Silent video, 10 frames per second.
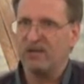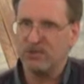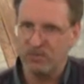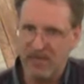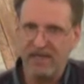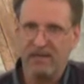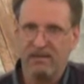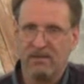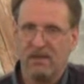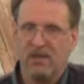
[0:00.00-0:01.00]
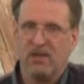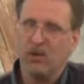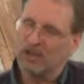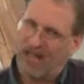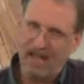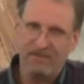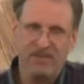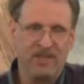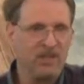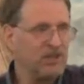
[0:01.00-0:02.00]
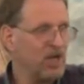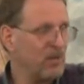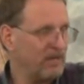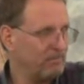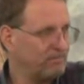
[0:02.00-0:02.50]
you speak it, your life is going to show it.